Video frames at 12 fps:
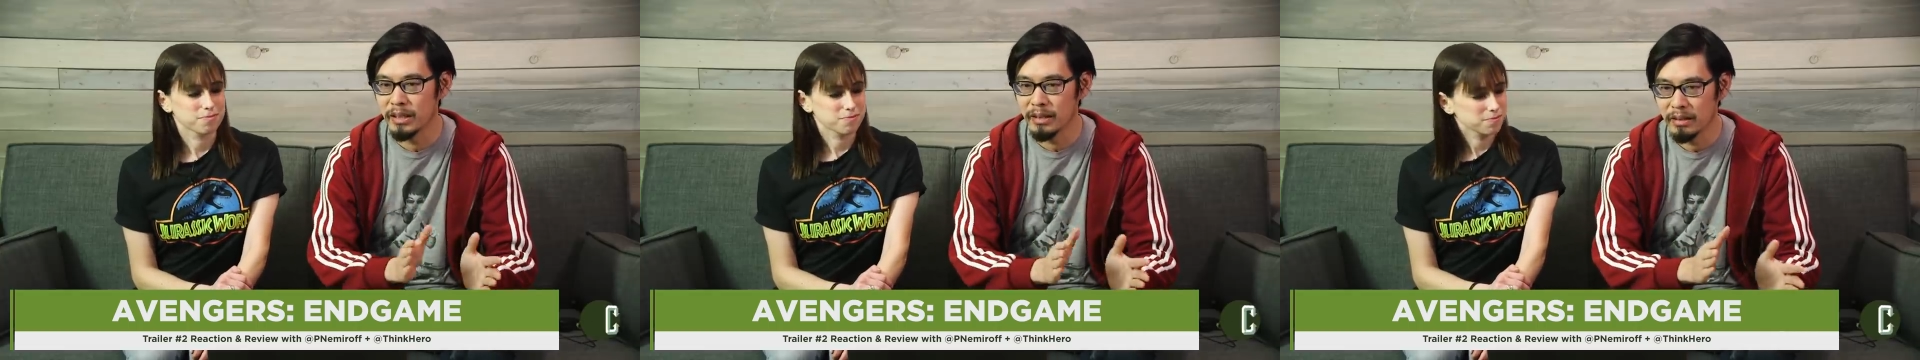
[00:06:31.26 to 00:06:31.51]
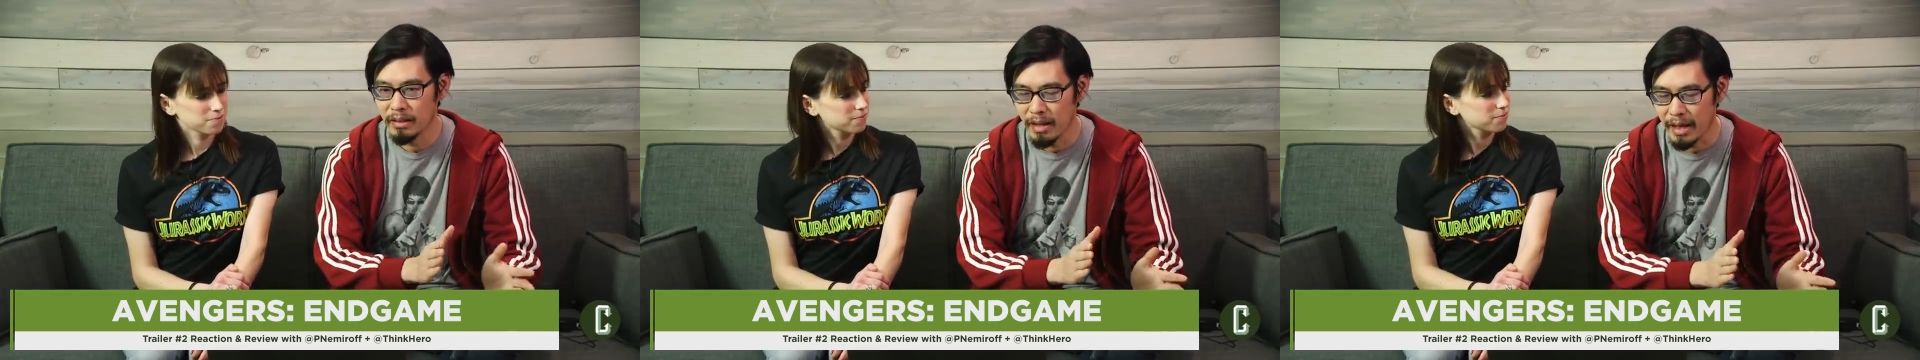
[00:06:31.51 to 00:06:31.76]
Speaker 1: it
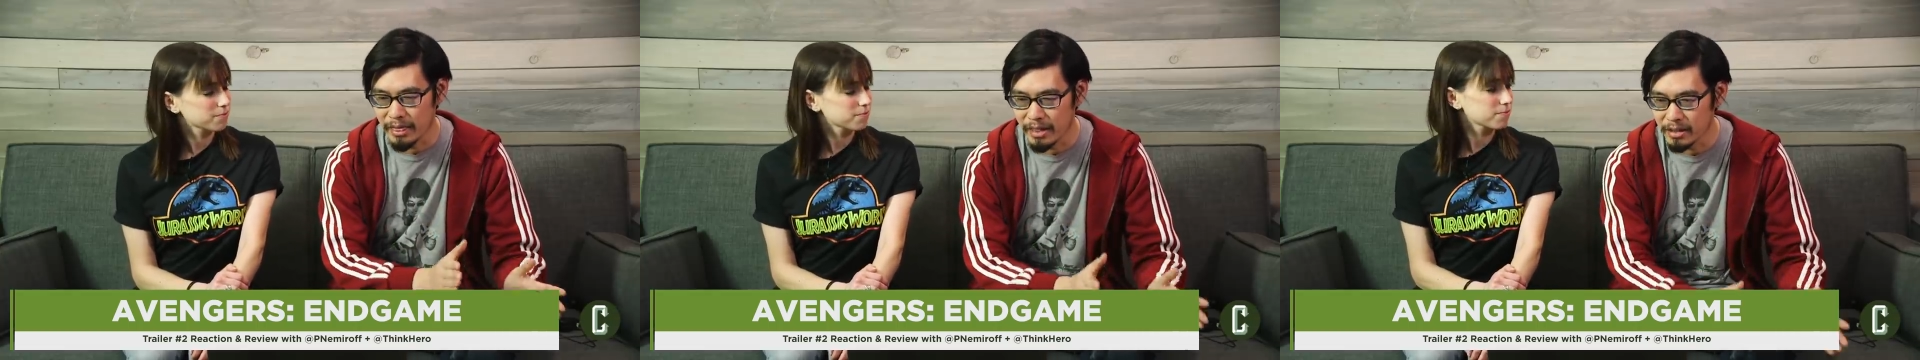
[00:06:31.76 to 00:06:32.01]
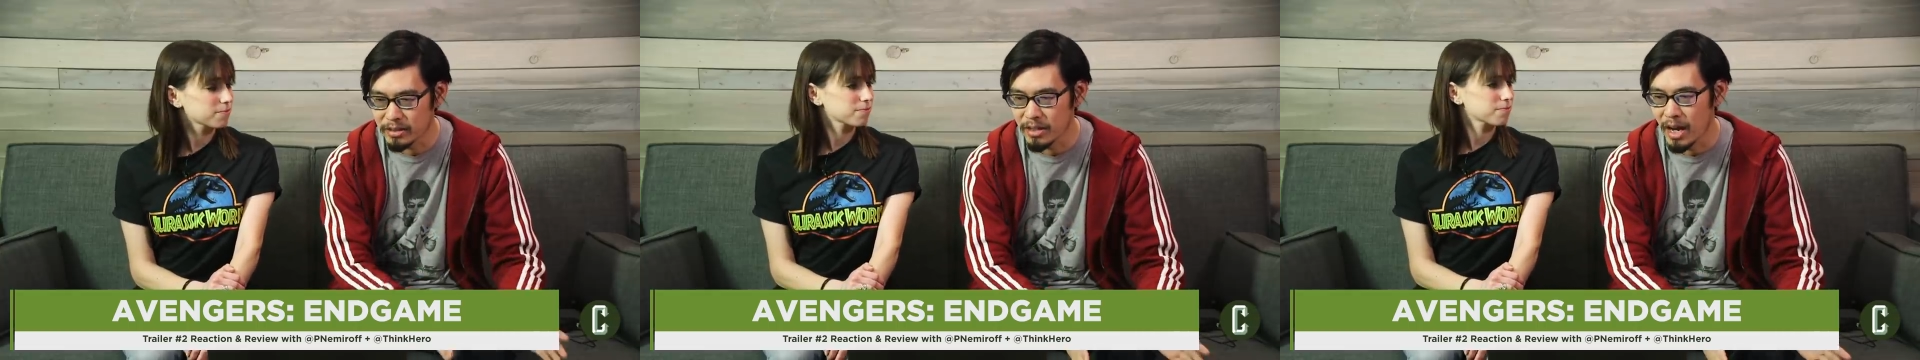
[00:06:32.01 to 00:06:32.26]
at
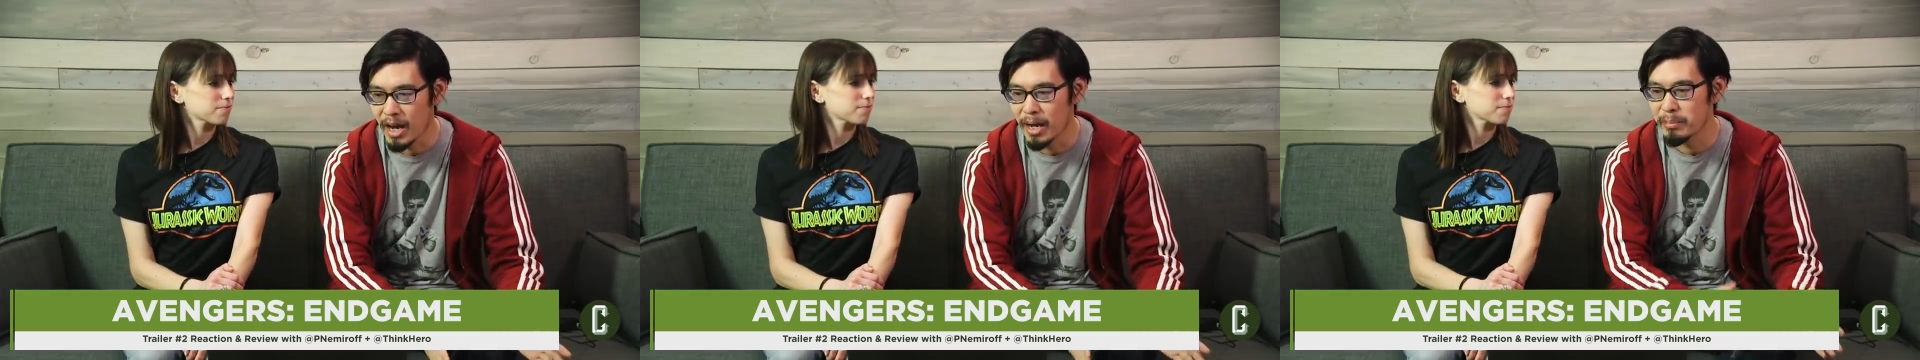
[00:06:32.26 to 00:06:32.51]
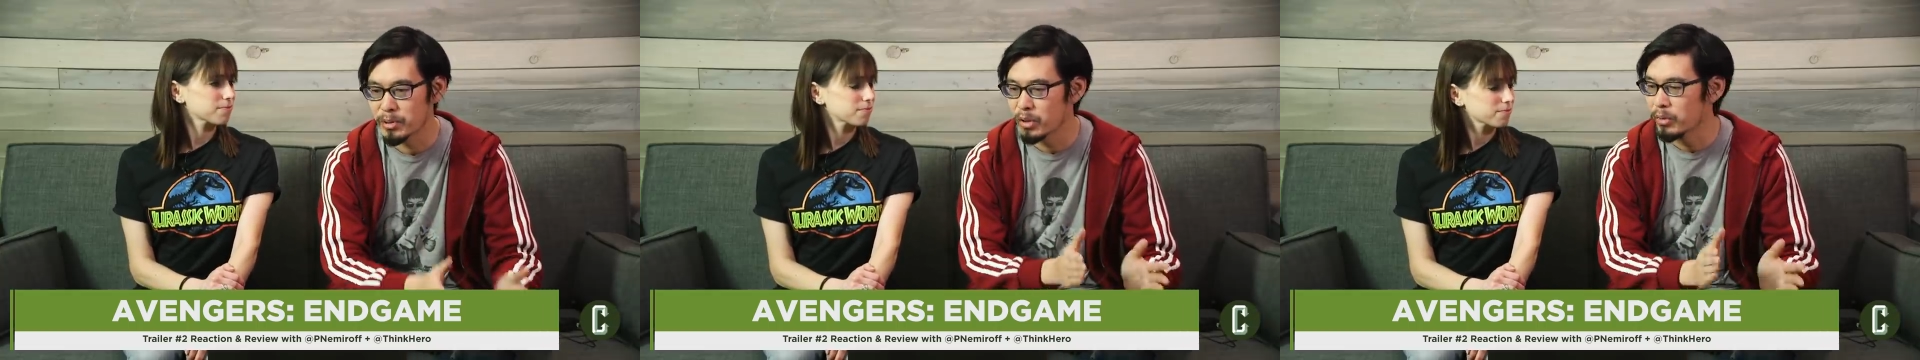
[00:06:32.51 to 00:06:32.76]
this
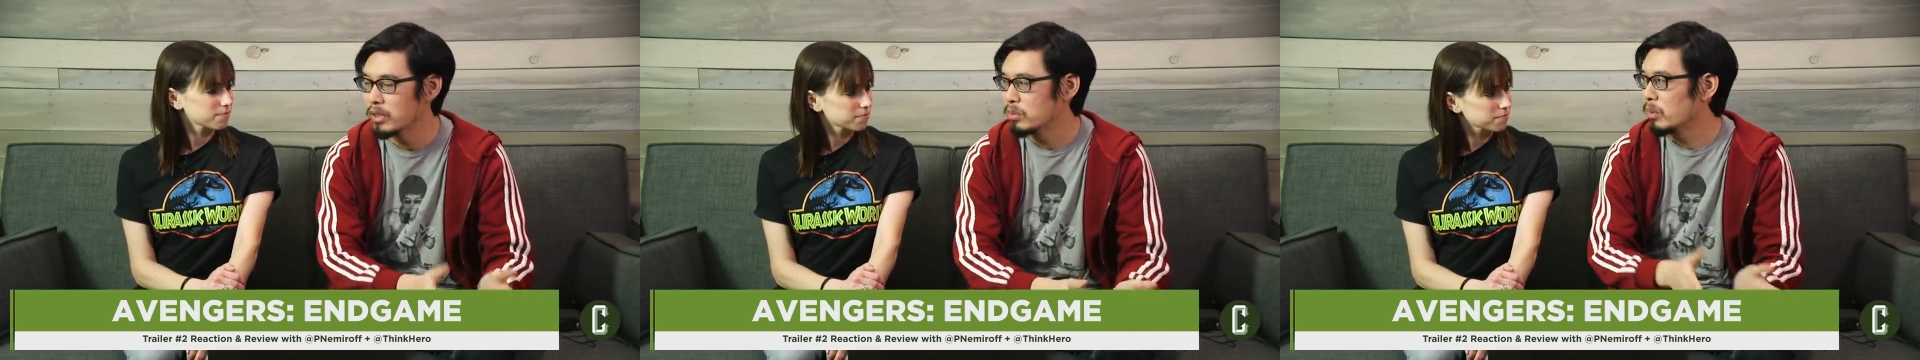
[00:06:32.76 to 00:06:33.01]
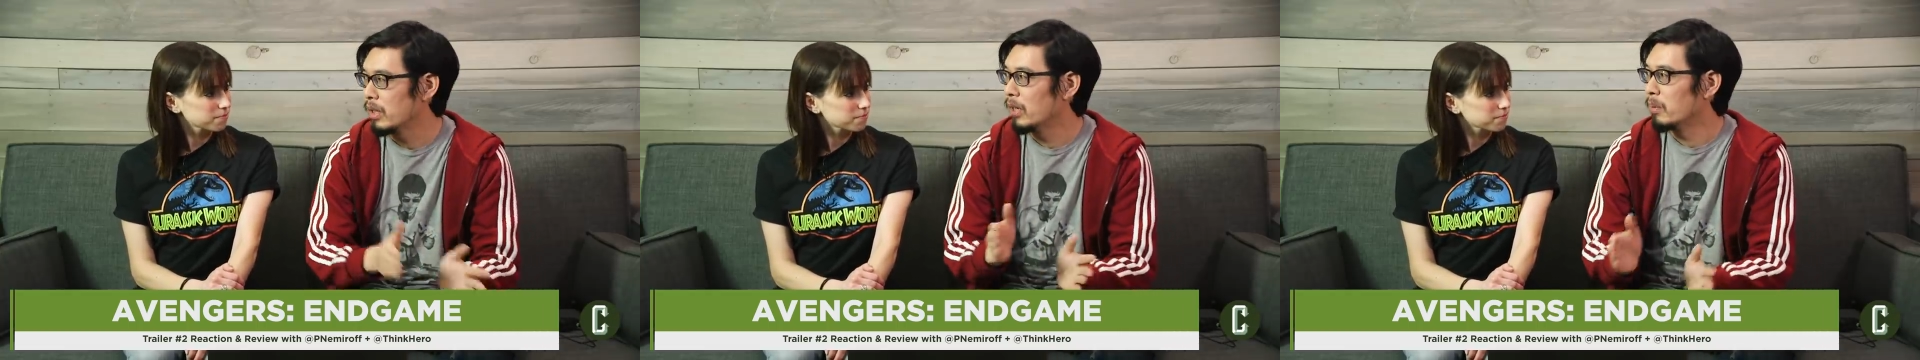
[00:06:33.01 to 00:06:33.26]
time, so this
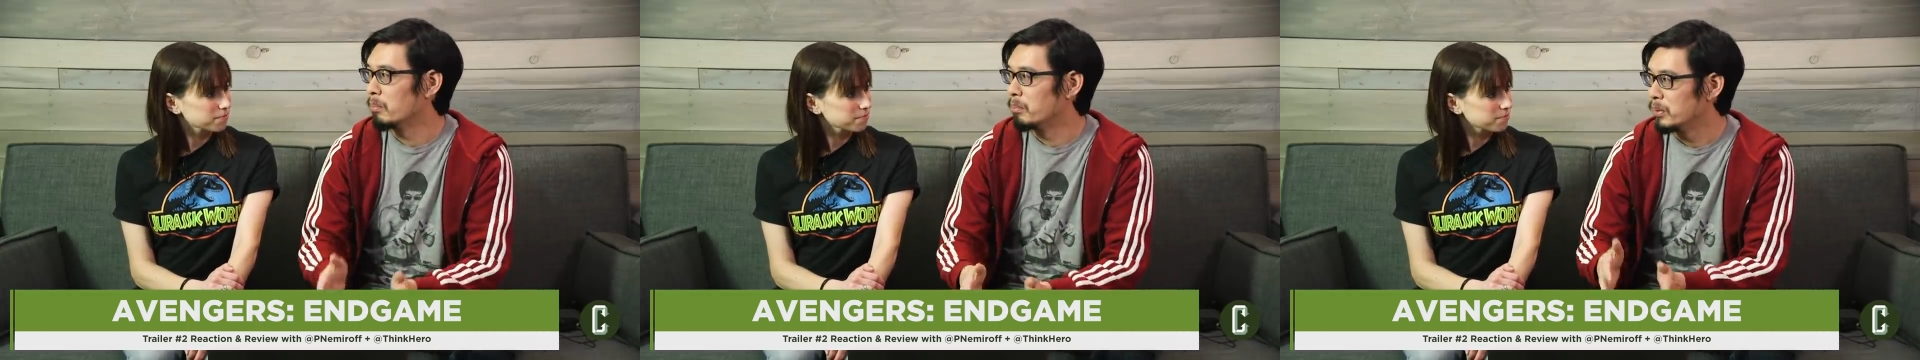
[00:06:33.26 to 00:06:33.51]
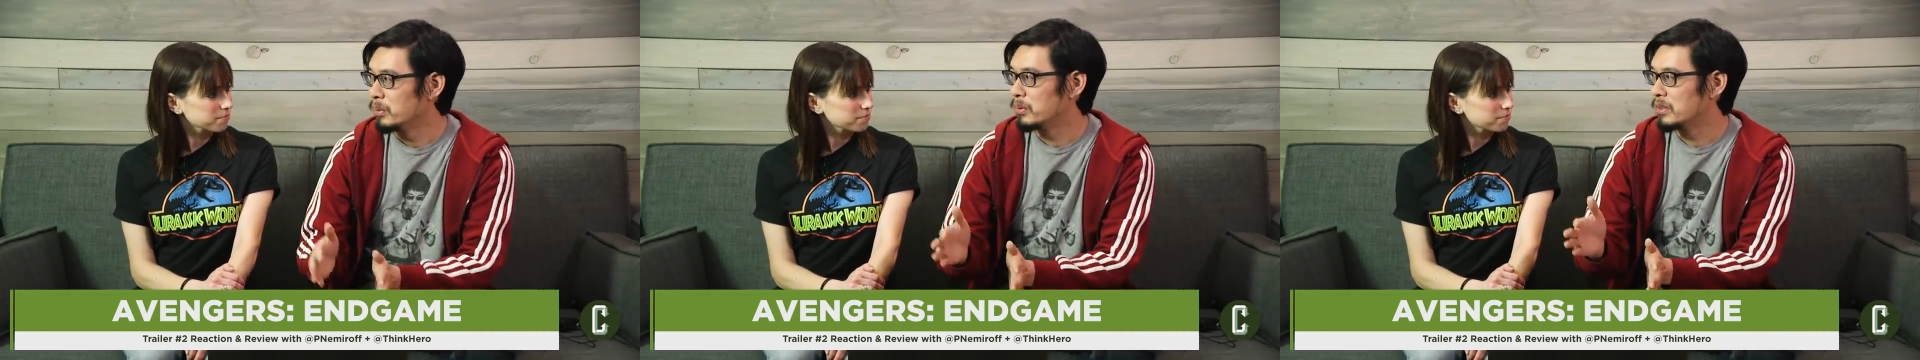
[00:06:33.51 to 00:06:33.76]
will help
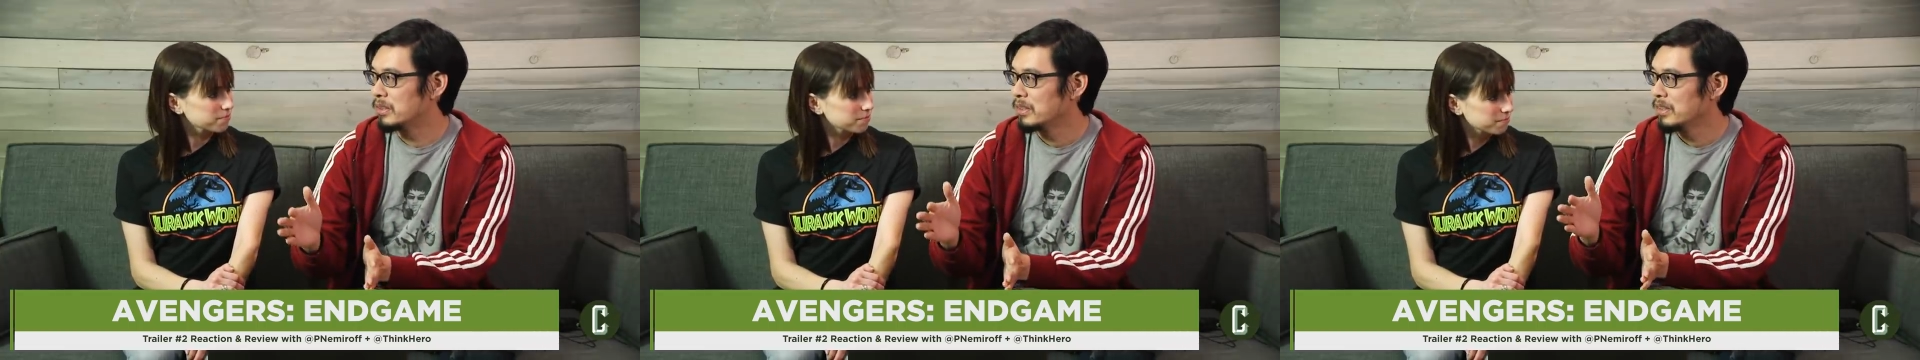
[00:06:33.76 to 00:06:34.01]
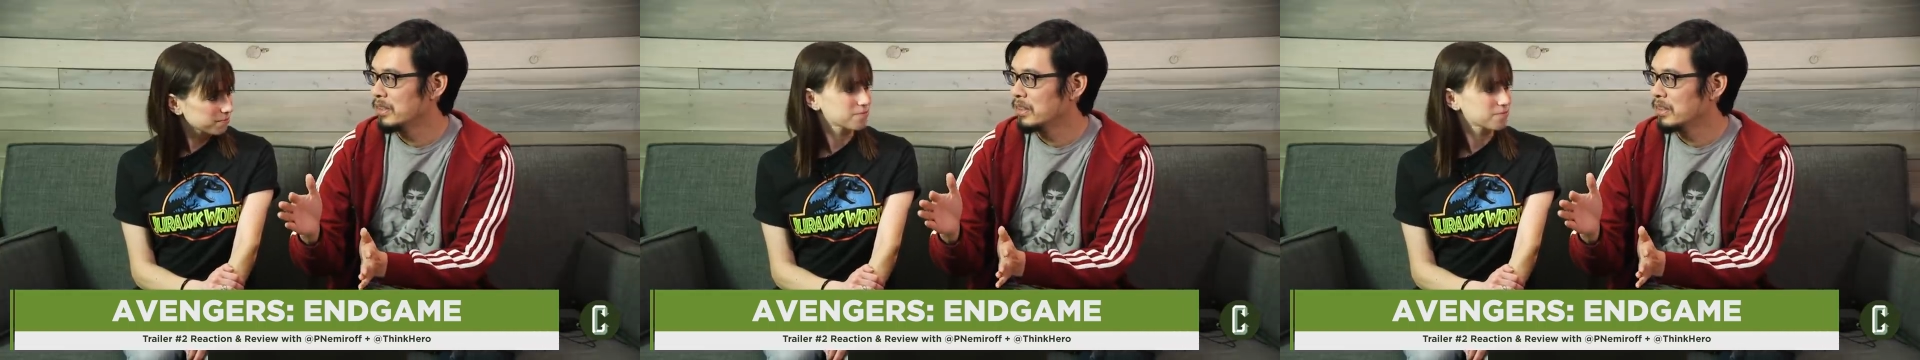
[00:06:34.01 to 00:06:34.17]
boost